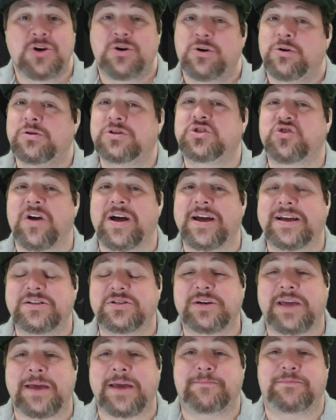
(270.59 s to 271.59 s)
who is trying
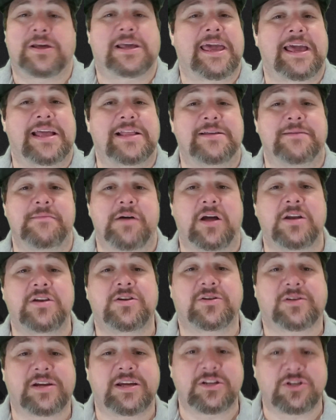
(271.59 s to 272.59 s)
to keep the kingdom
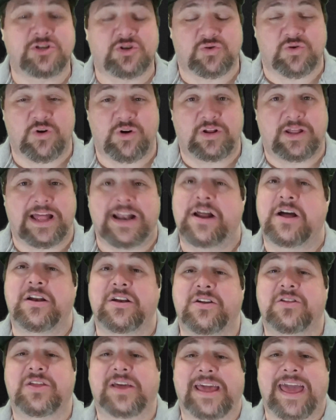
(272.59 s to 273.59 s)
under control and
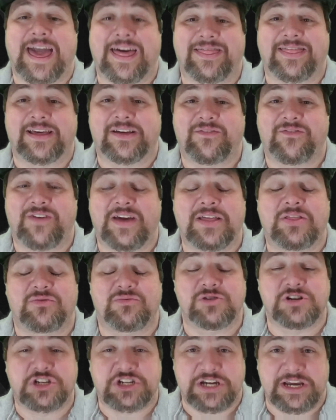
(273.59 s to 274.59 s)
under the Catholic
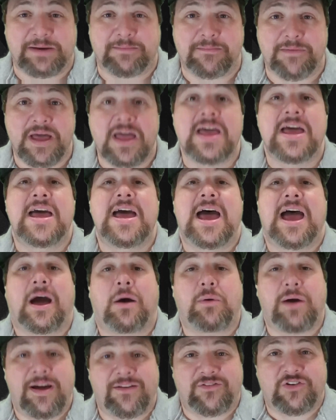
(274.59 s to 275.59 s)
faith regime.
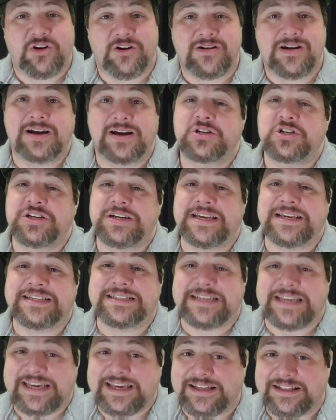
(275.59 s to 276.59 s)
However, she
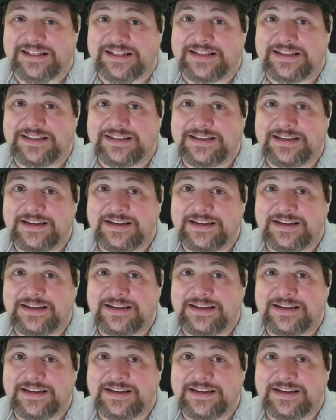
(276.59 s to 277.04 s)
is ill.